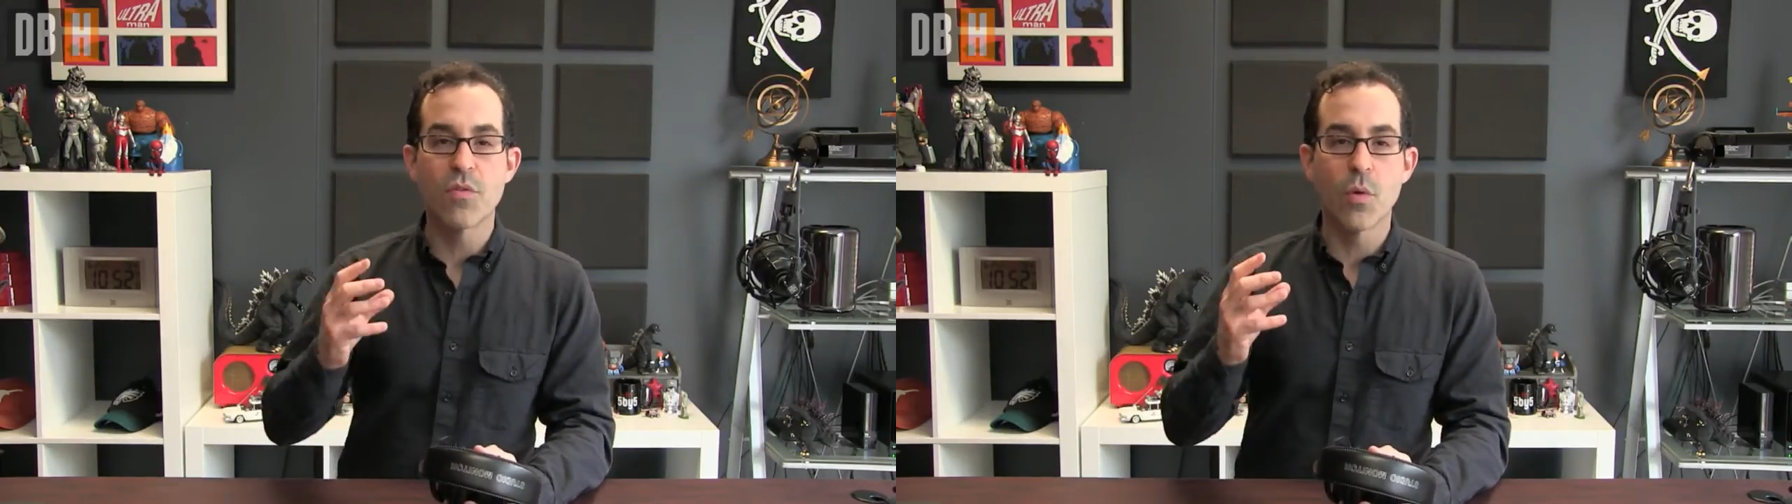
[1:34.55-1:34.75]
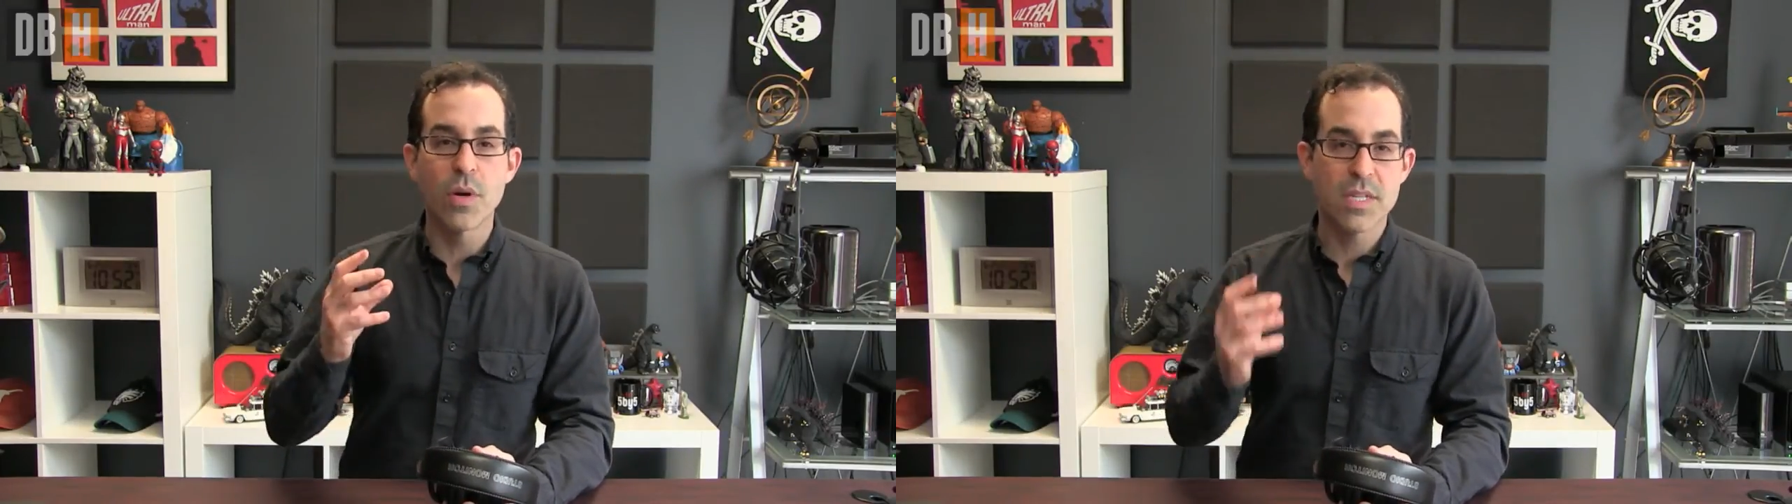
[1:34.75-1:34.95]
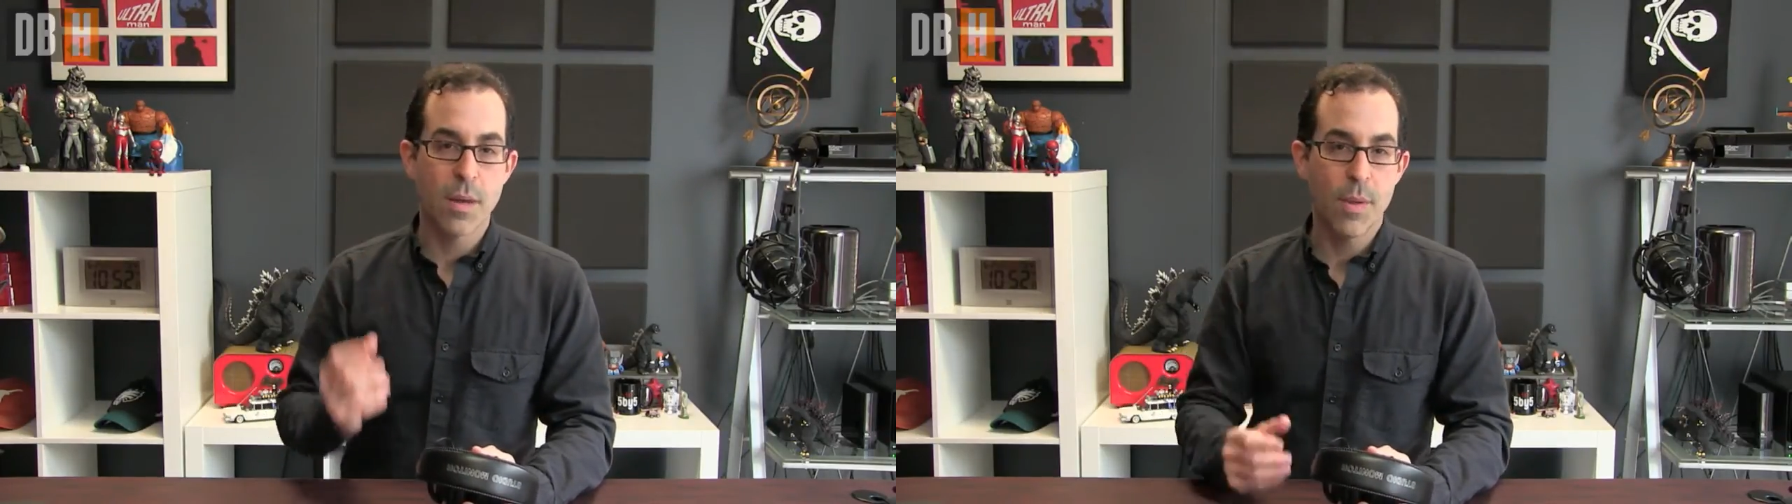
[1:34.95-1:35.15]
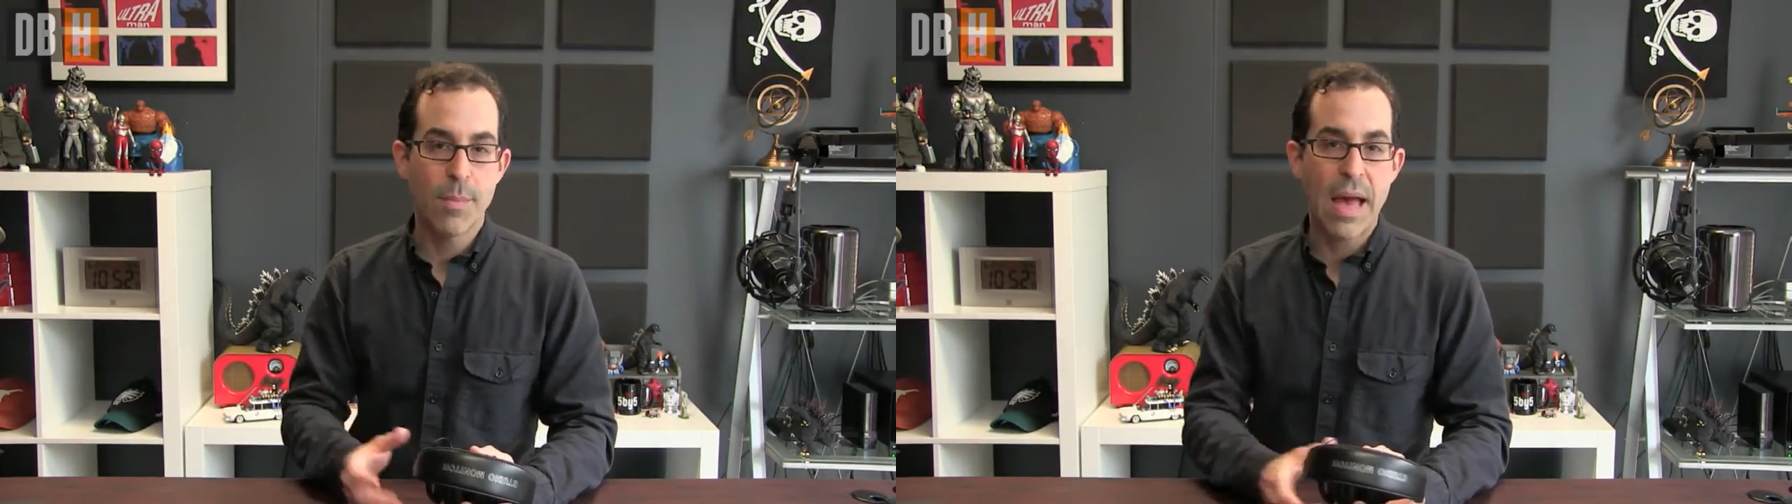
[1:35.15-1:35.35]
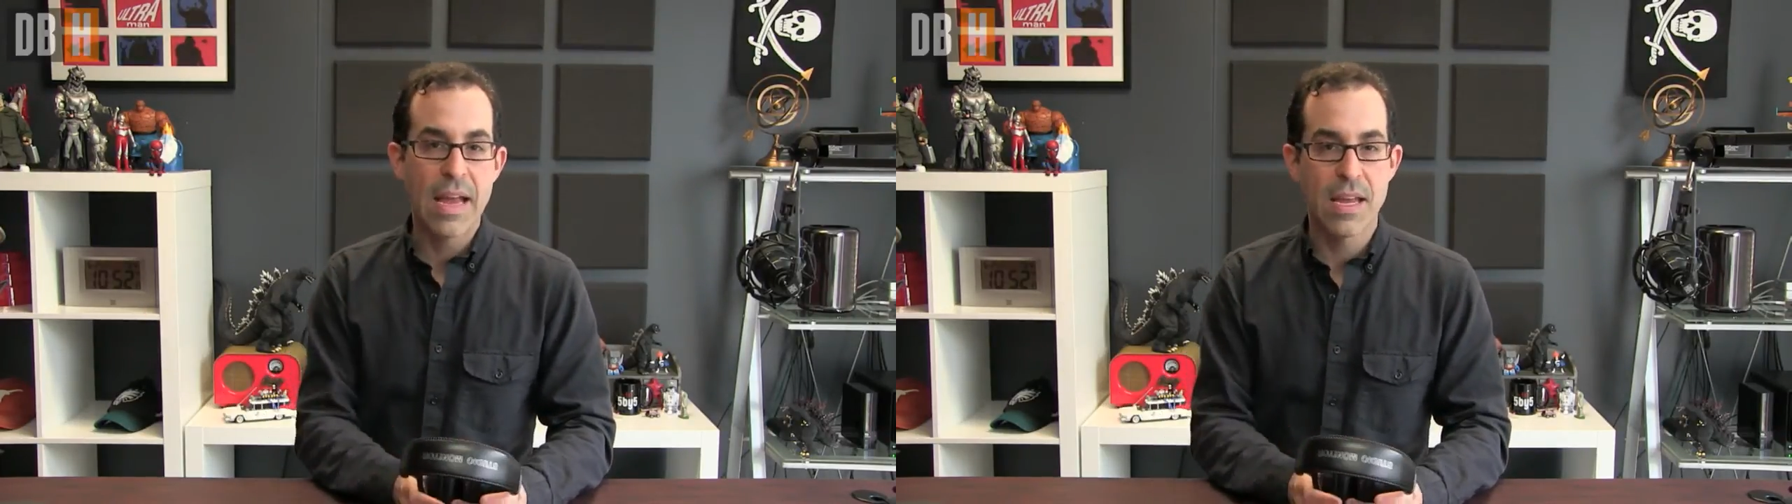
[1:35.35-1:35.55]
voice coming
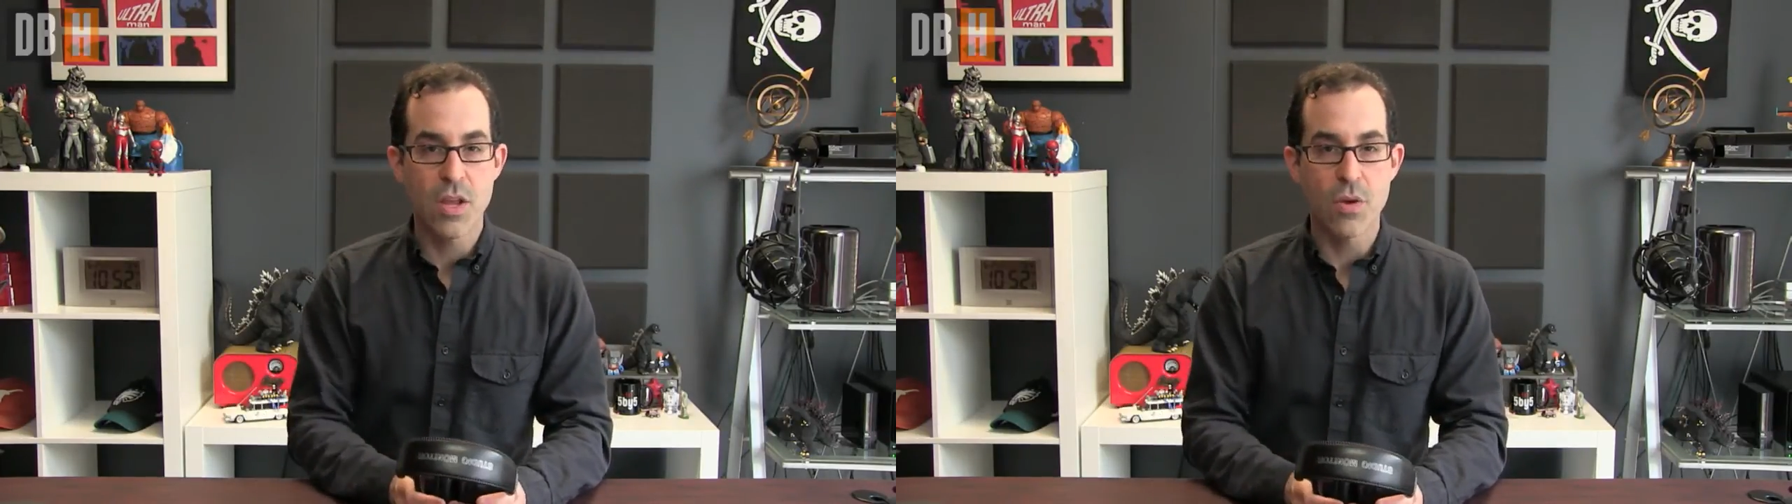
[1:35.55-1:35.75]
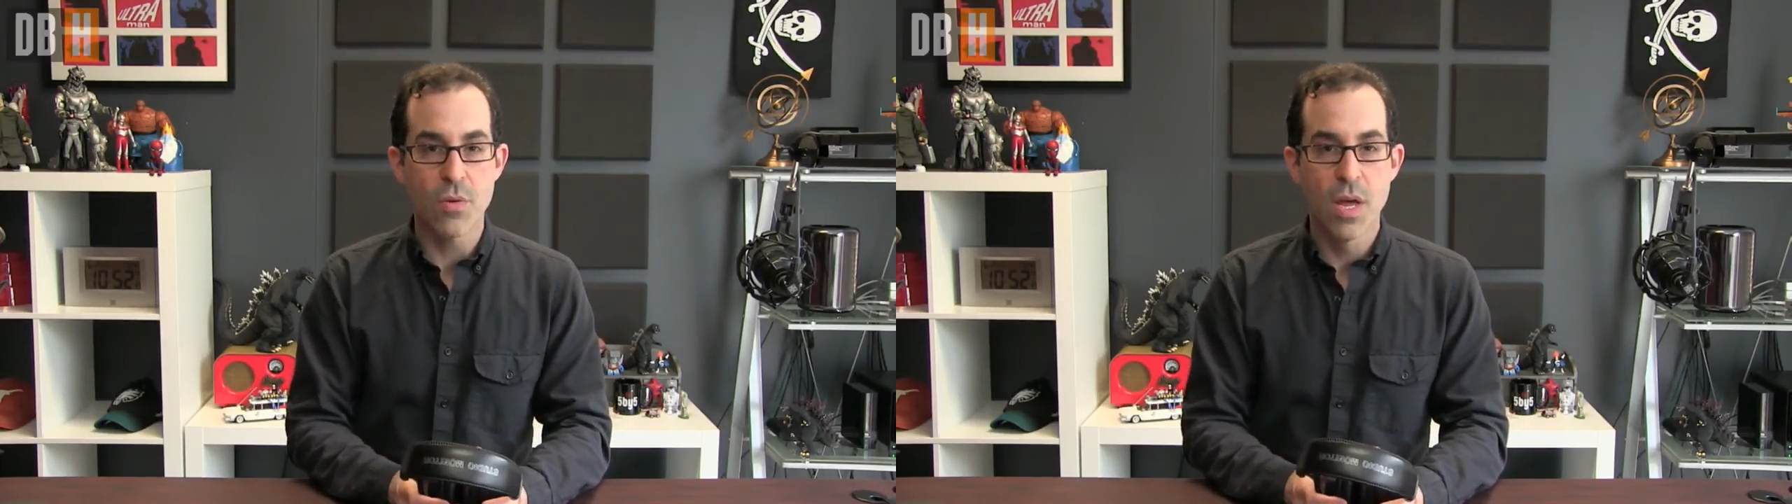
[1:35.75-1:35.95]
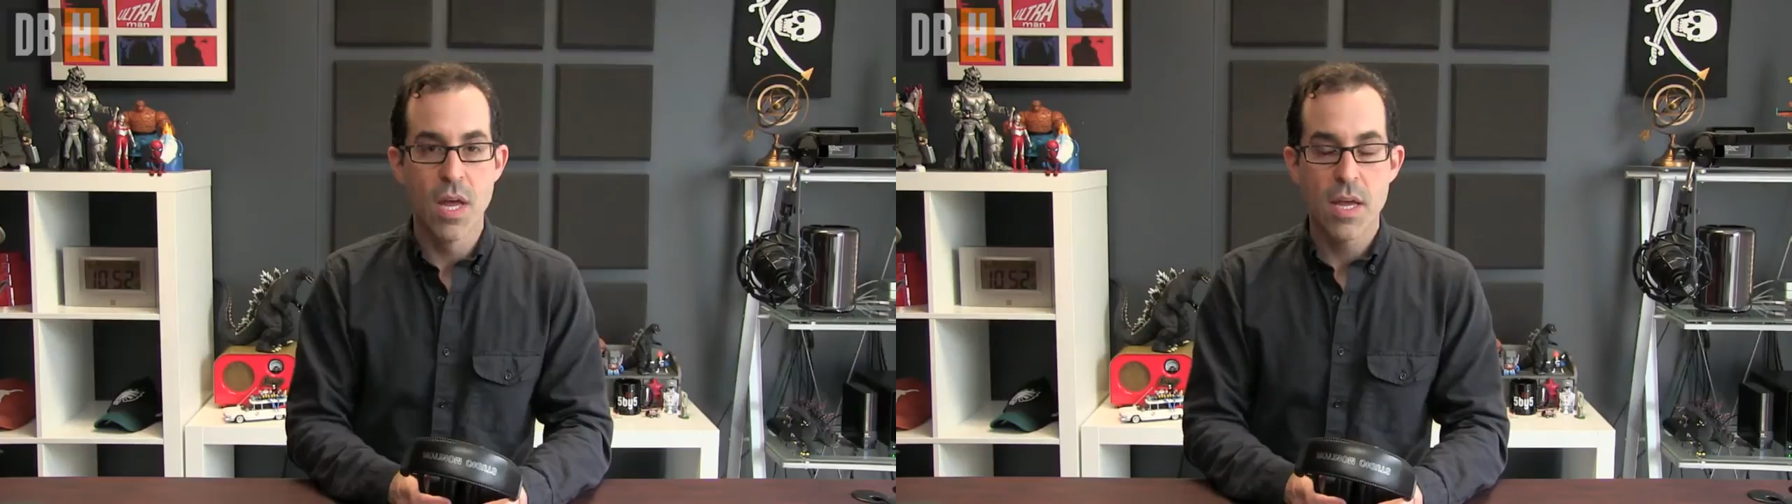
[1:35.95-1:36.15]
back at you,